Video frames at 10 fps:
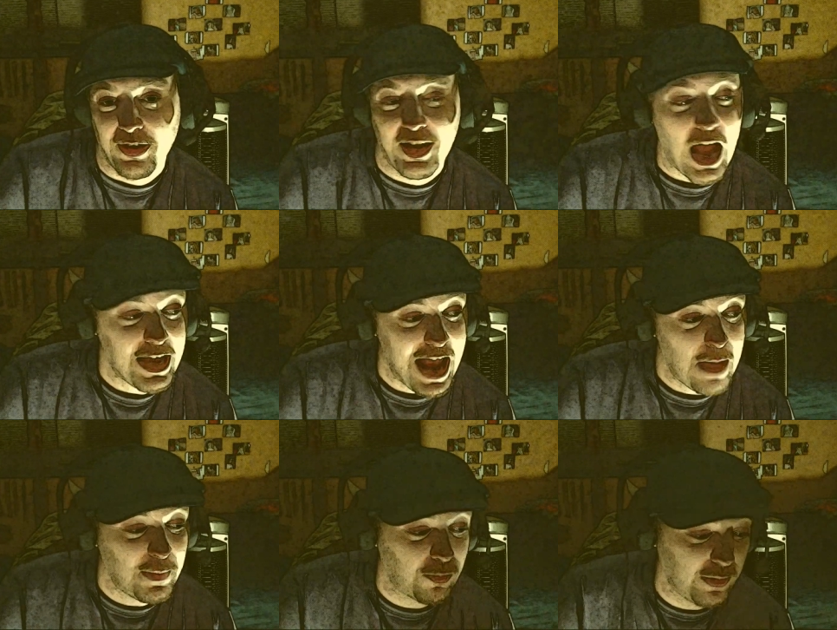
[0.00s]

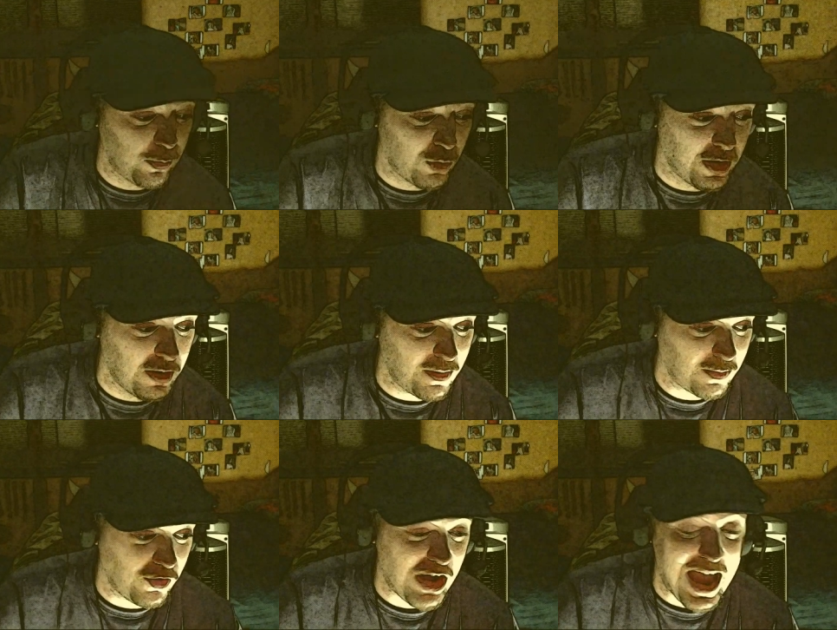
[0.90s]
dynamic between
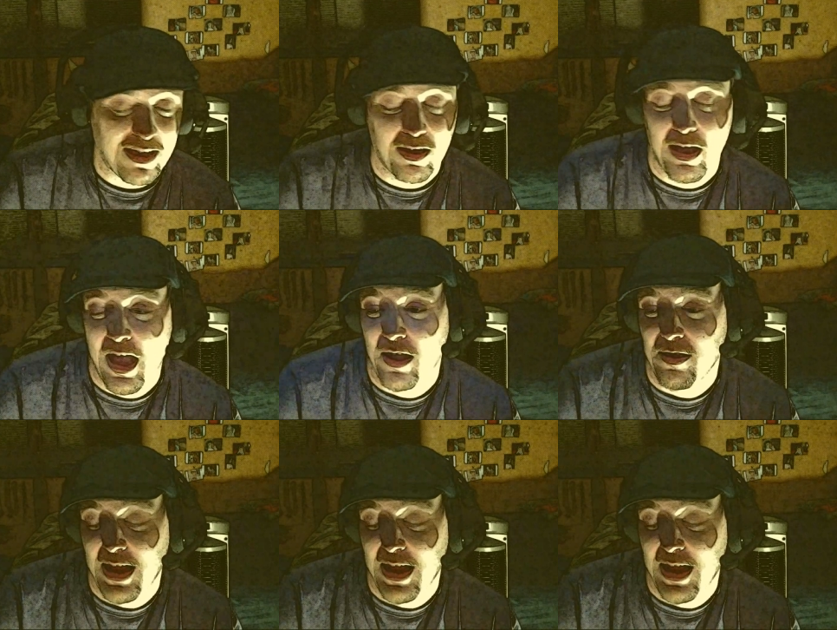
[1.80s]
Jack and